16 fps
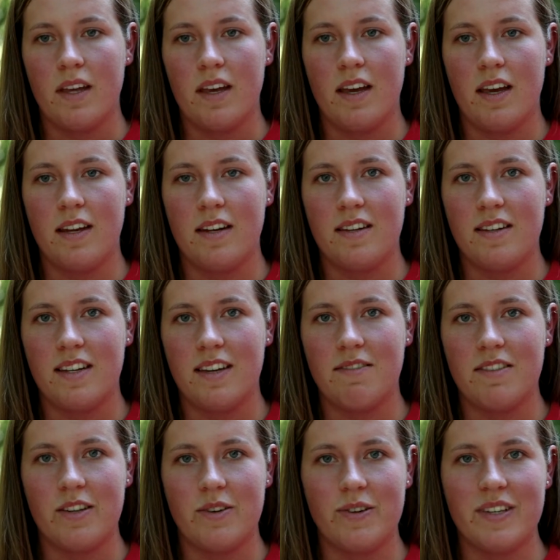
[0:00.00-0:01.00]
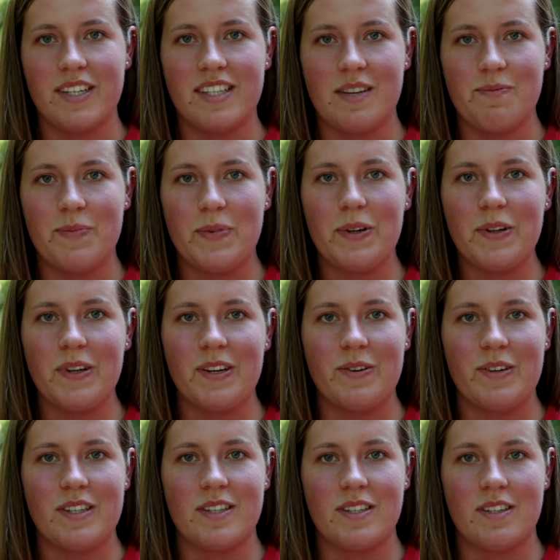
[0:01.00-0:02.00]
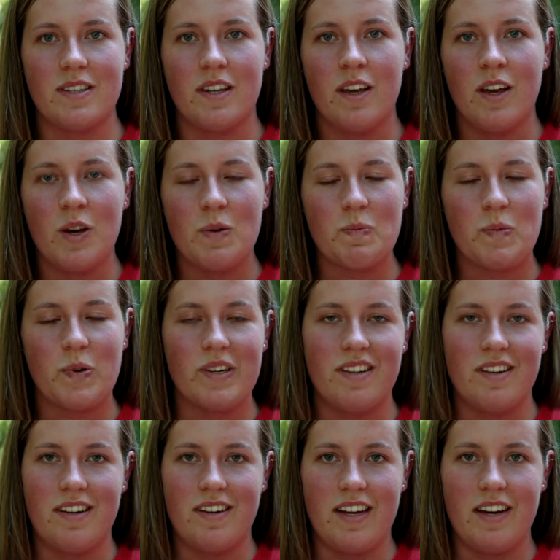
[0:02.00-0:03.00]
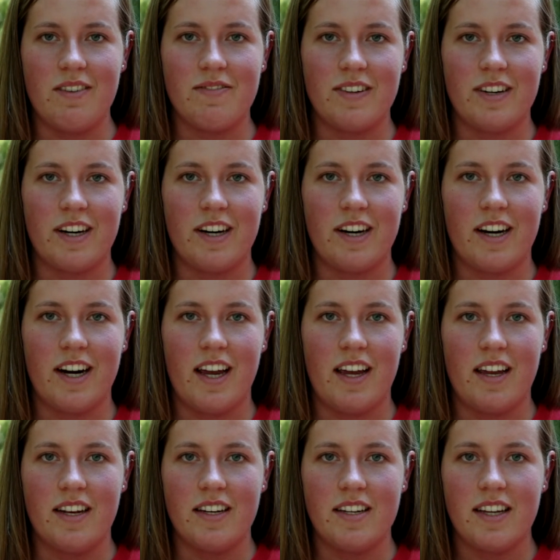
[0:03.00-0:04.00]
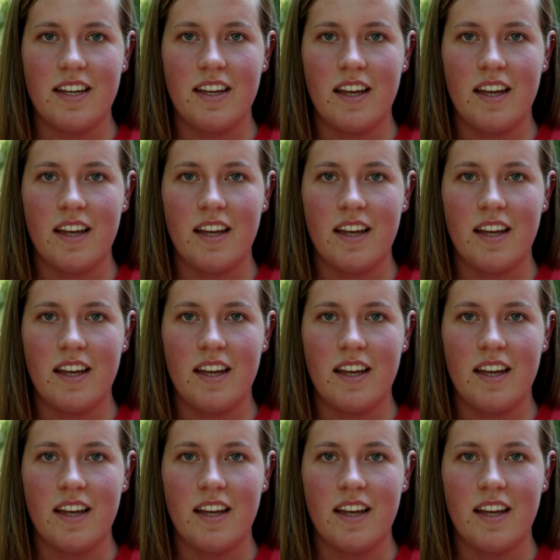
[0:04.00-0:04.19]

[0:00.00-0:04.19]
And even though it was simple, it was more than enough for her, and